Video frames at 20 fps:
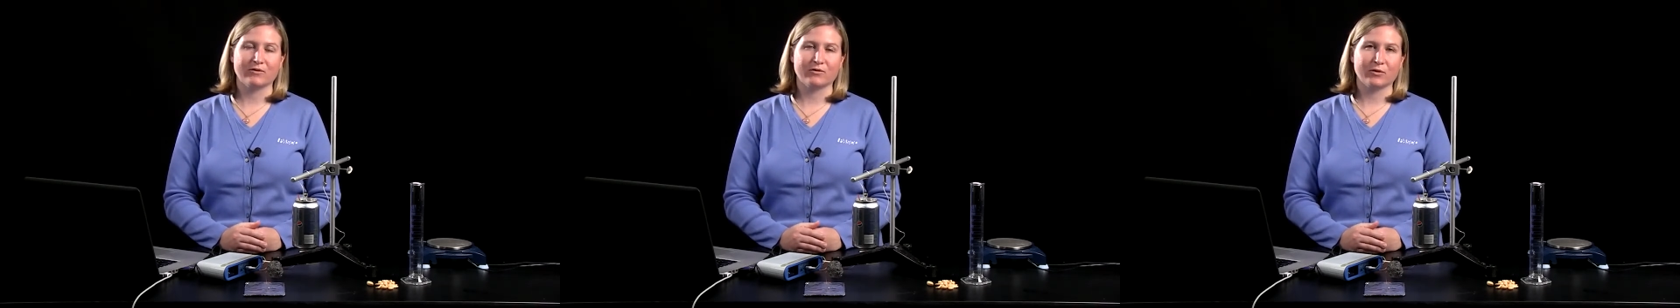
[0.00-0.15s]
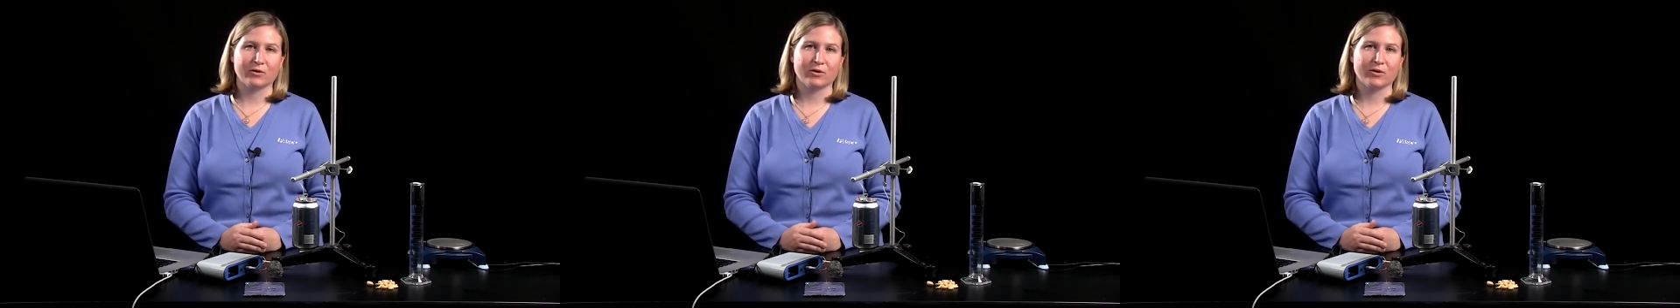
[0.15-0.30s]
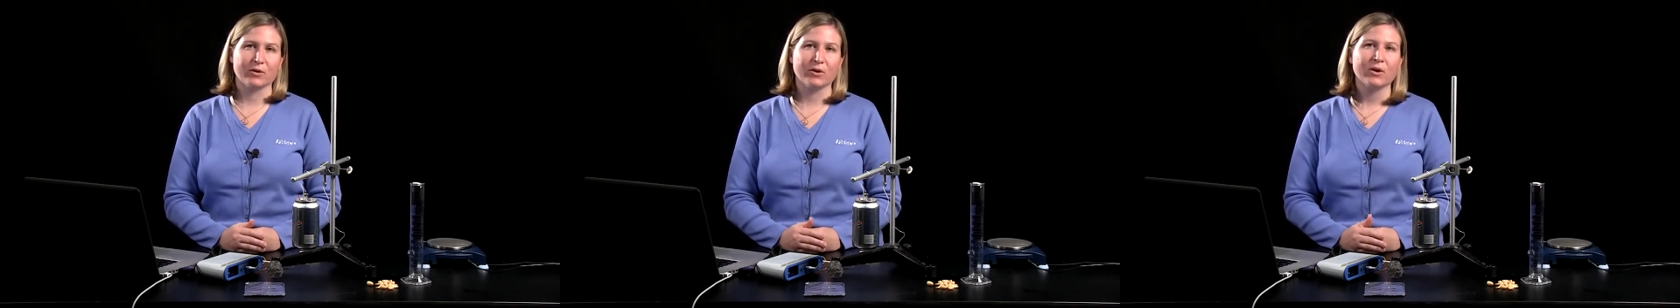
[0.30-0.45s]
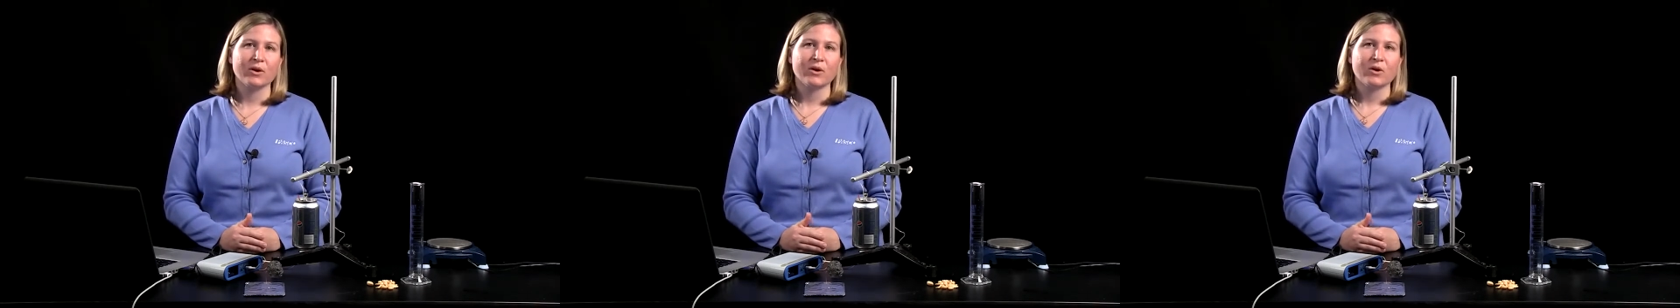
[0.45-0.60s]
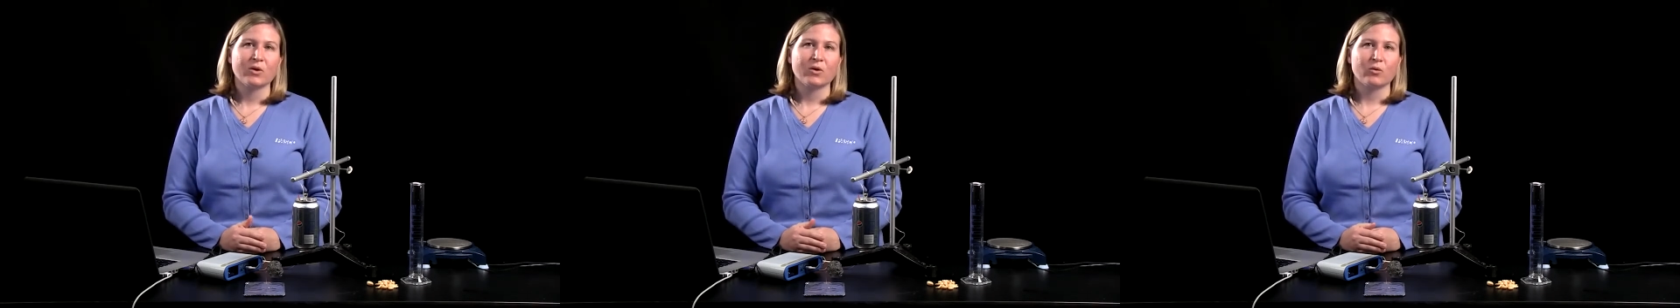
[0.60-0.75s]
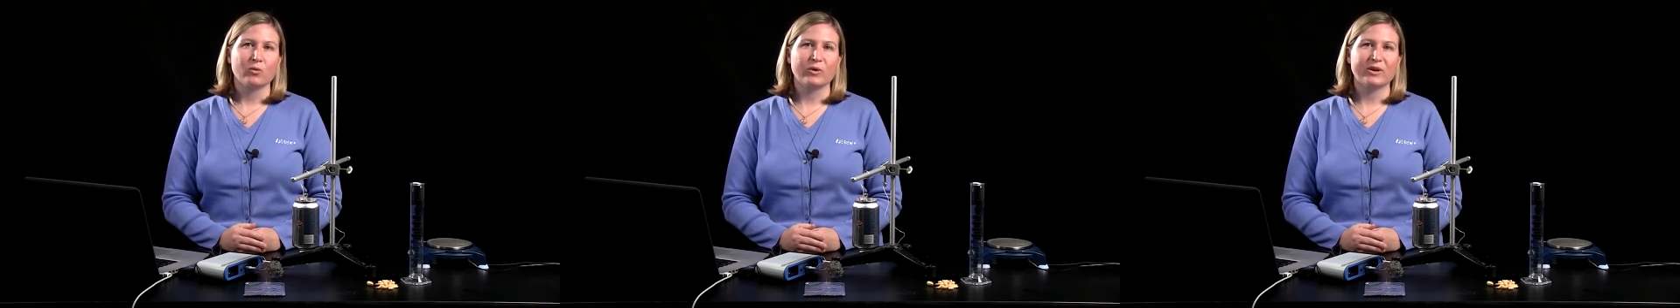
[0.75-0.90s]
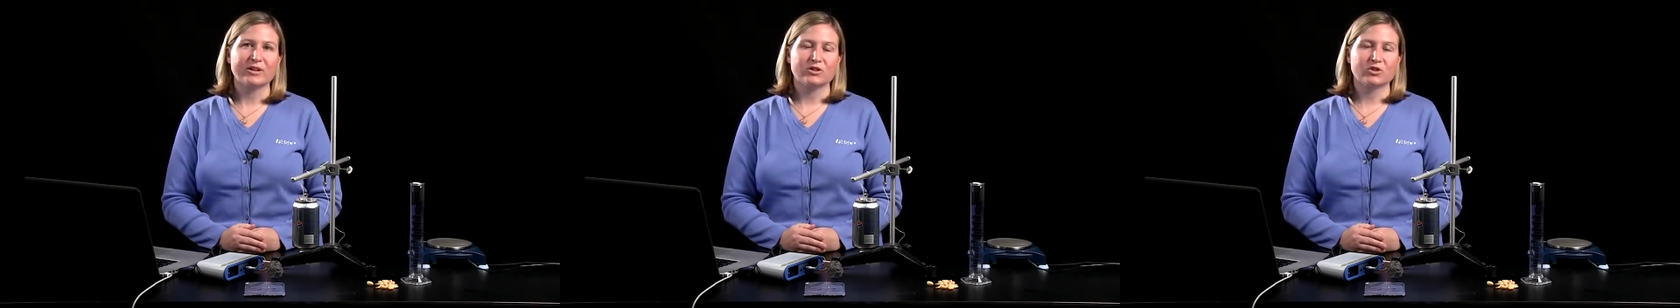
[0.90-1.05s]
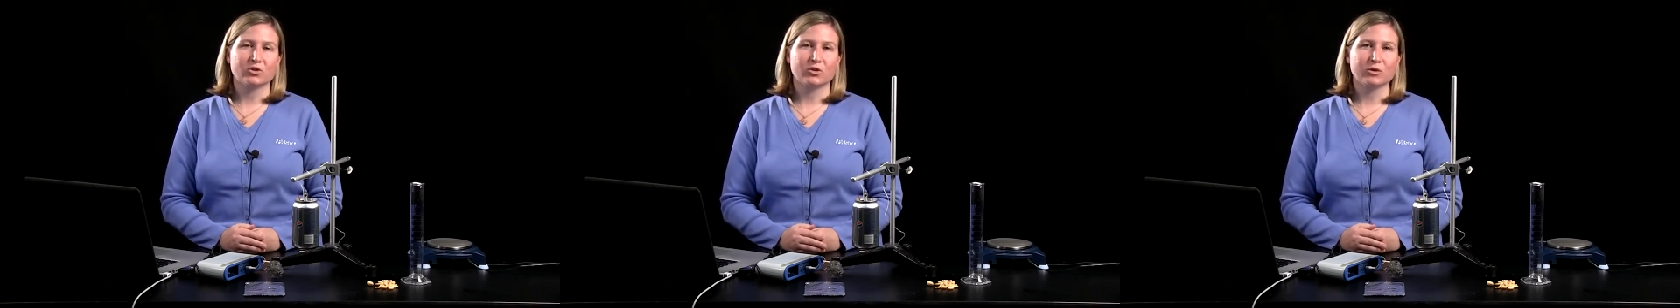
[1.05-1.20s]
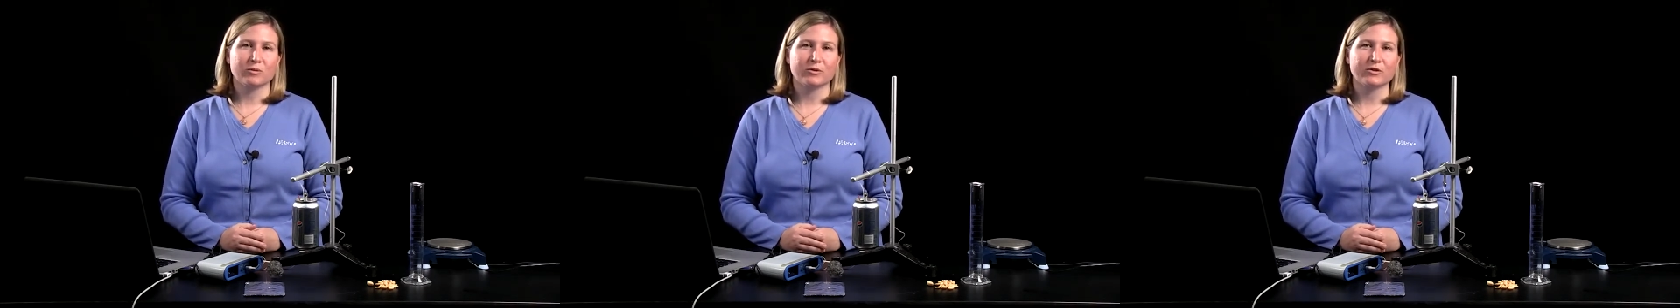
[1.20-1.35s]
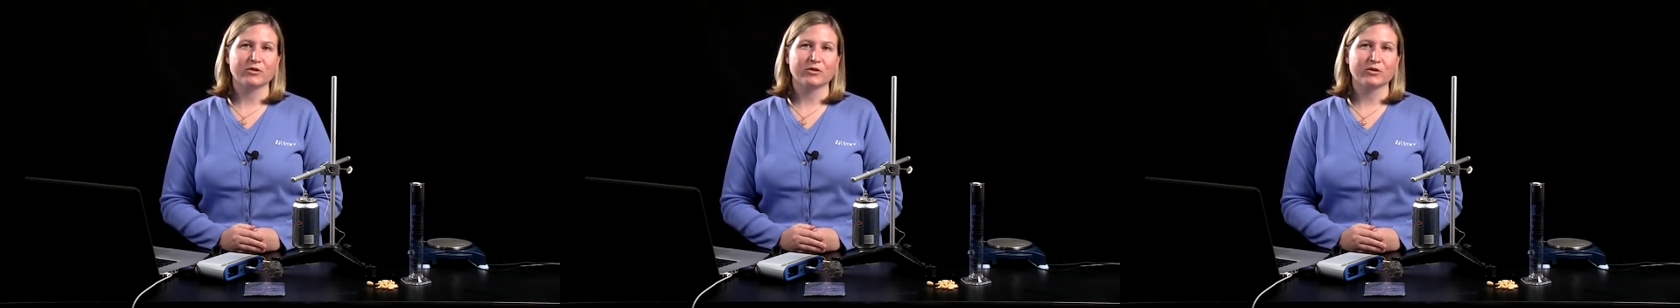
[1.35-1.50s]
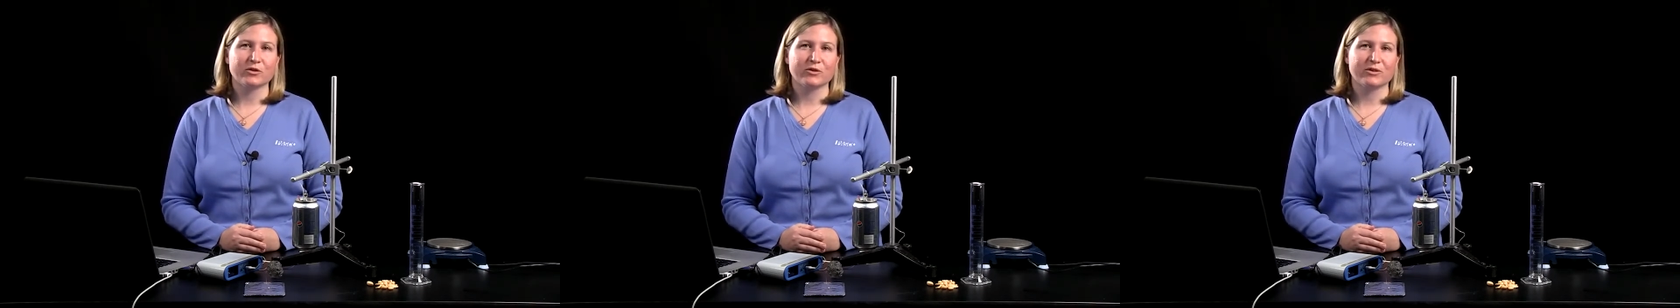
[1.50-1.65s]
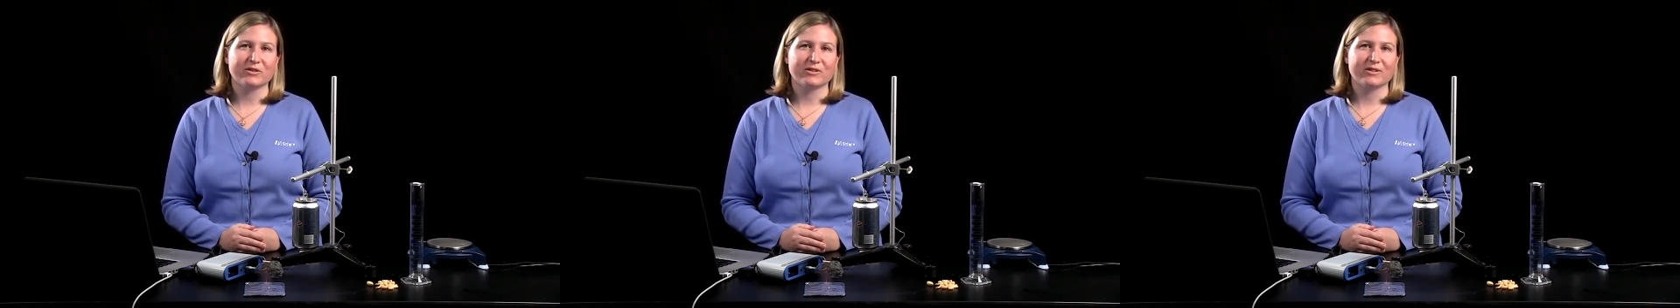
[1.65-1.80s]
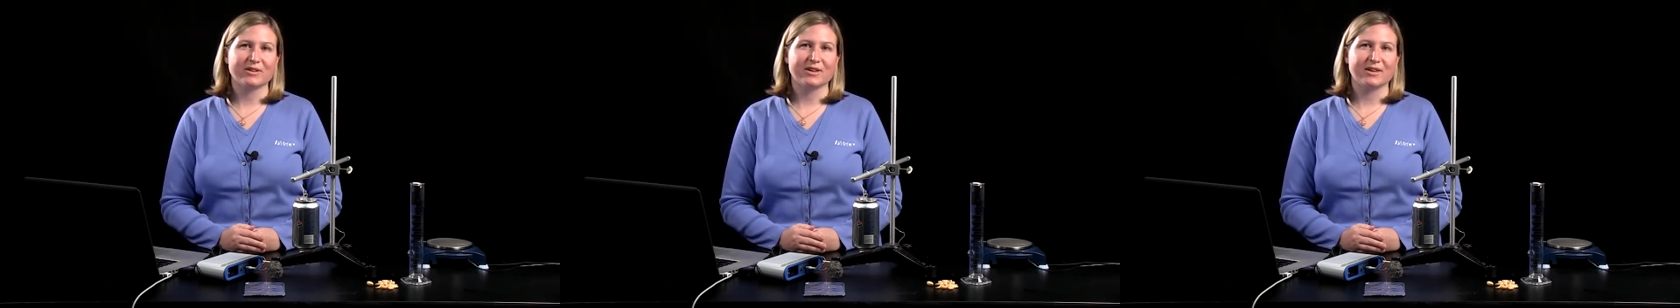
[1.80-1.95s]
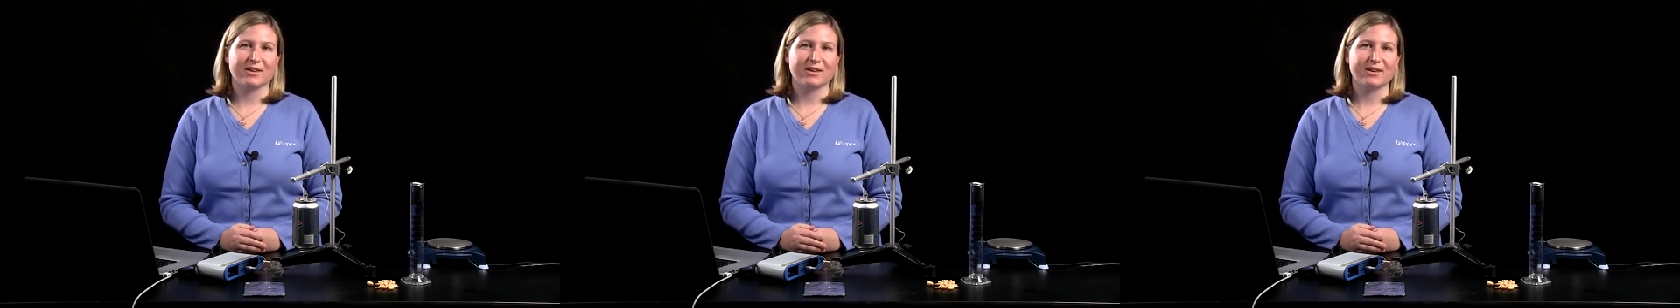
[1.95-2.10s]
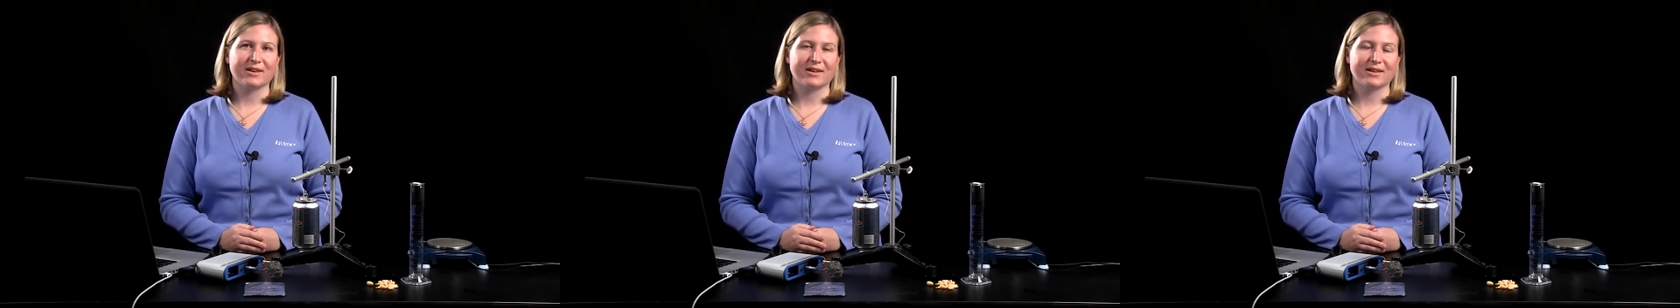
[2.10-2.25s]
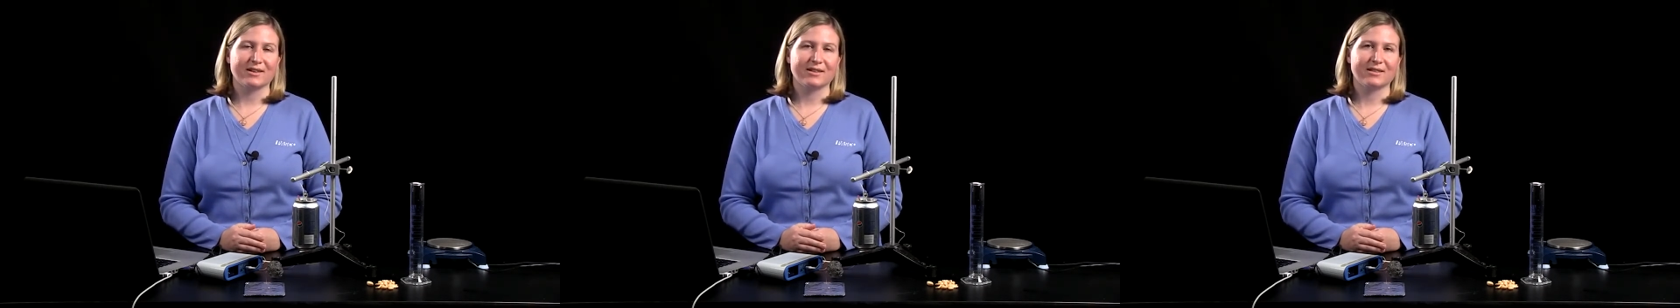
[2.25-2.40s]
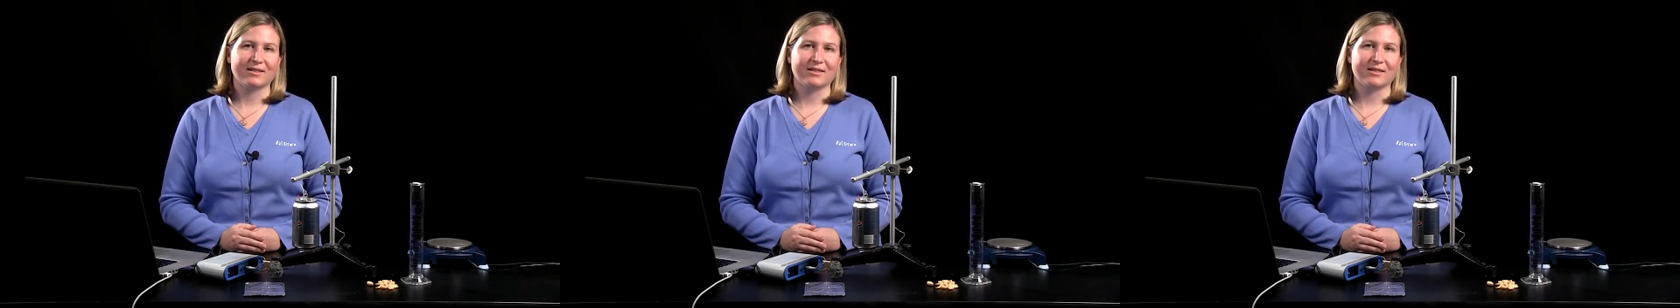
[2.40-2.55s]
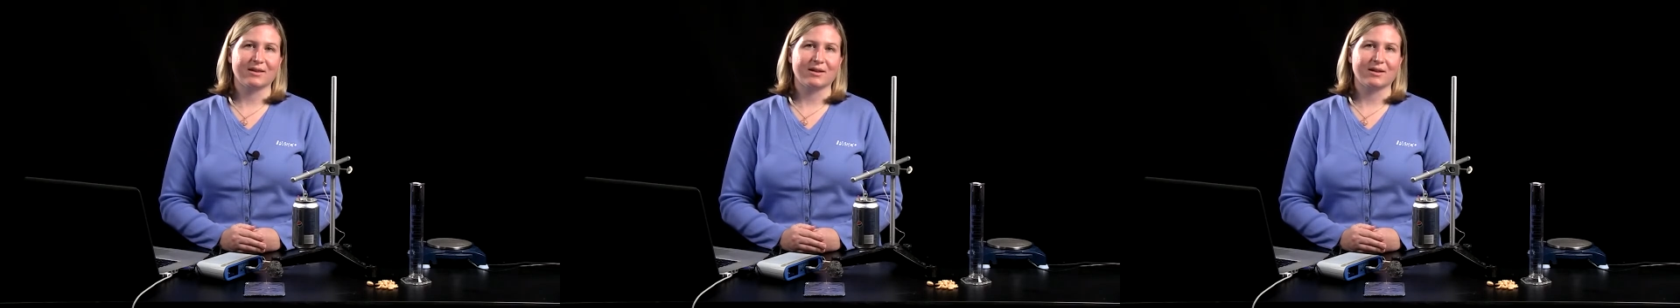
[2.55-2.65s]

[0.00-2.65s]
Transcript: for which group of students can get